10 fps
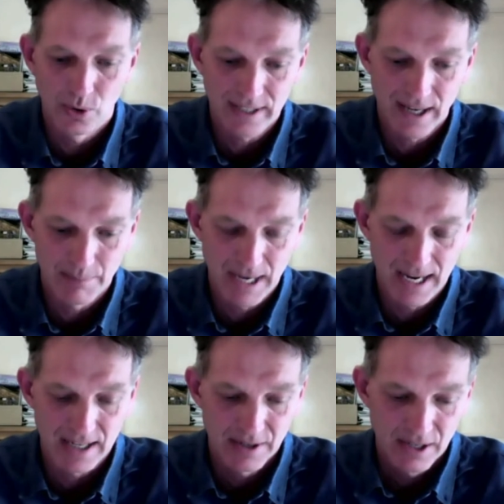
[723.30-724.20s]

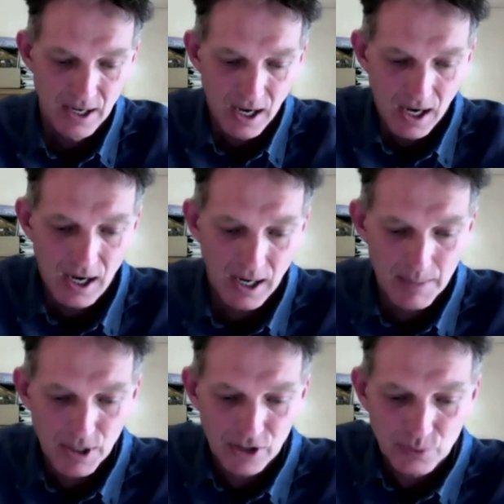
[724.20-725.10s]
campaign. I'm
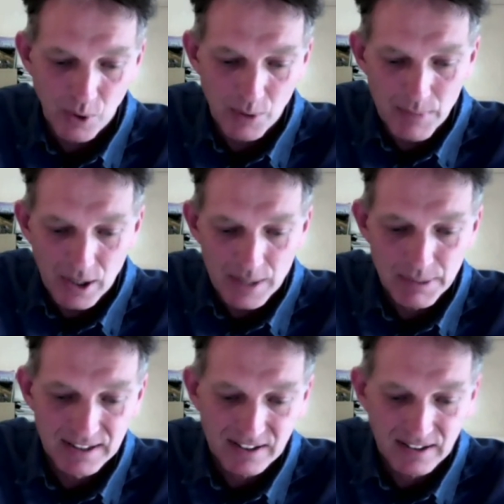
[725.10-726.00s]
asked what my
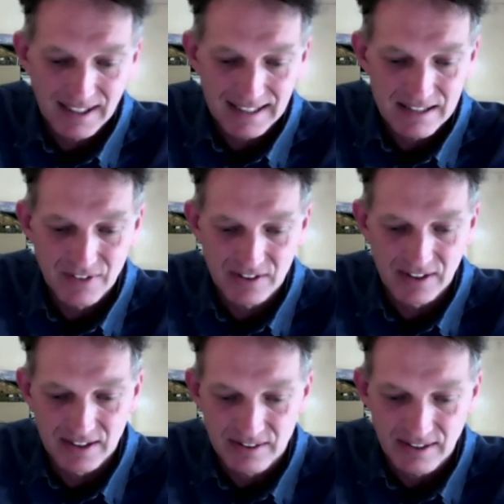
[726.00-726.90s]
political
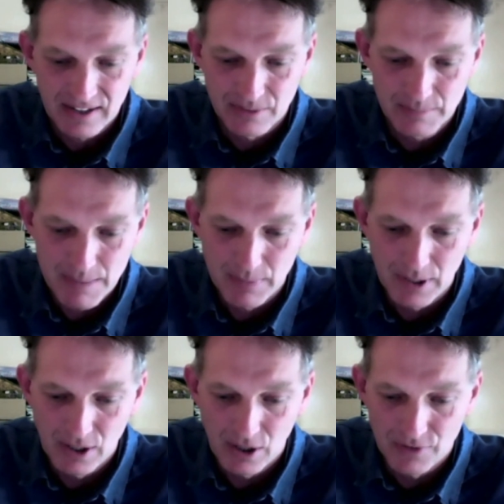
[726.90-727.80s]
activities as a
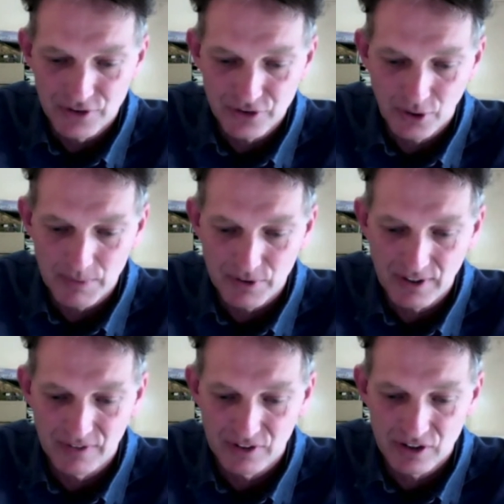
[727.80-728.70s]
member of the Stop the
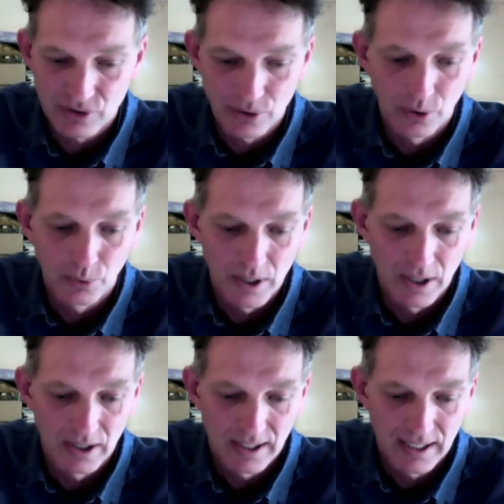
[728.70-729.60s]
70 Tour
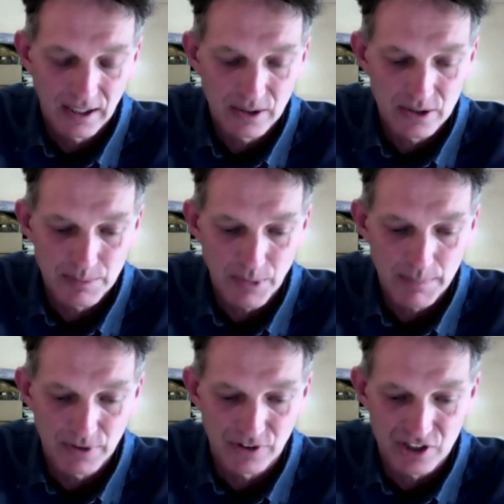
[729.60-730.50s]
were, including my
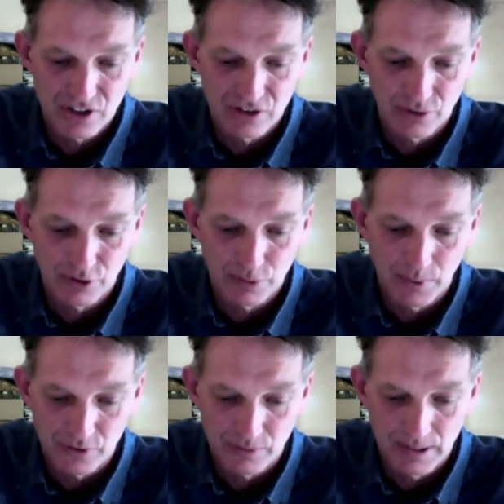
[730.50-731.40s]
positions of
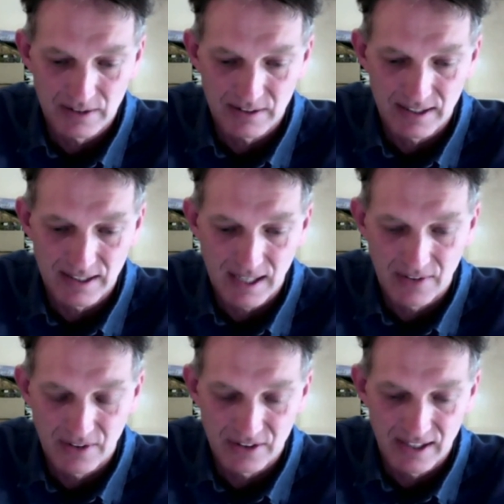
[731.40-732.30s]
responsibility
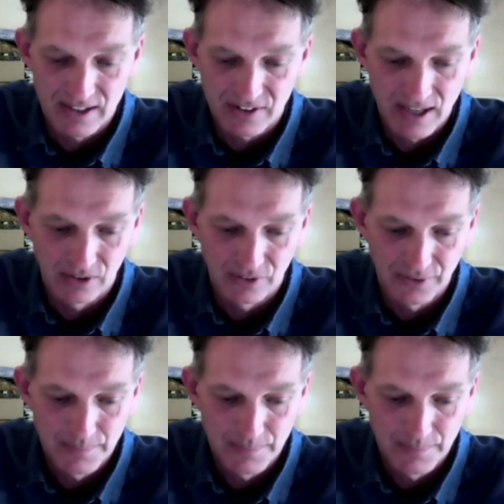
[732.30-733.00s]
and the dates held.